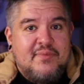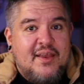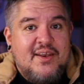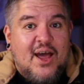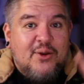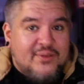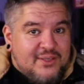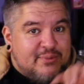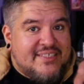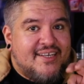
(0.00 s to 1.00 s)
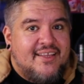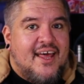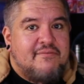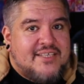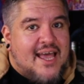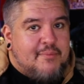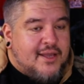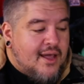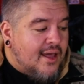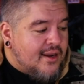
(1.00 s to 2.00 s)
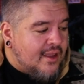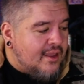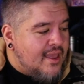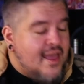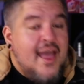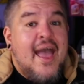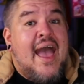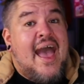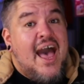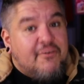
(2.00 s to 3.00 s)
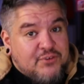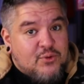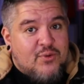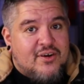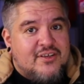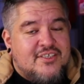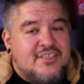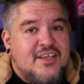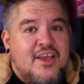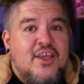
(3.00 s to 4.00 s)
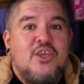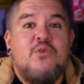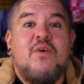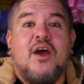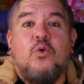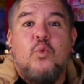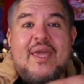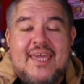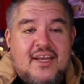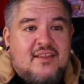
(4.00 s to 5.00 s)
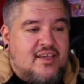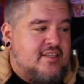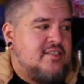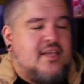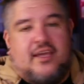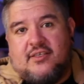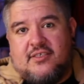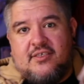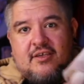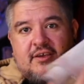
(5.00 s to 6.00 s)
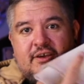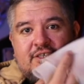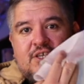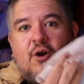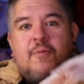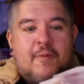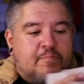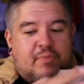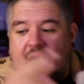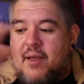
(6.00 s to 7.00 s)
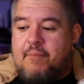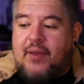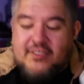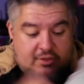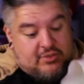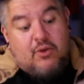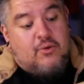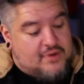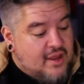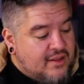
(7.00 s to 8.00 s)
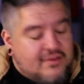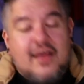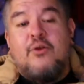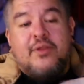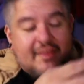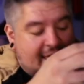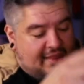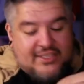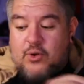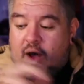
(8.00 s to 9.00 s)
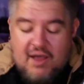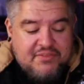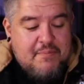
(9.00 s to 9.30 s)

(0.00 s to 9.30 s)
not only was it a lot of time cutting, afterwards, you gotta weed these things. So not only that, like, so off the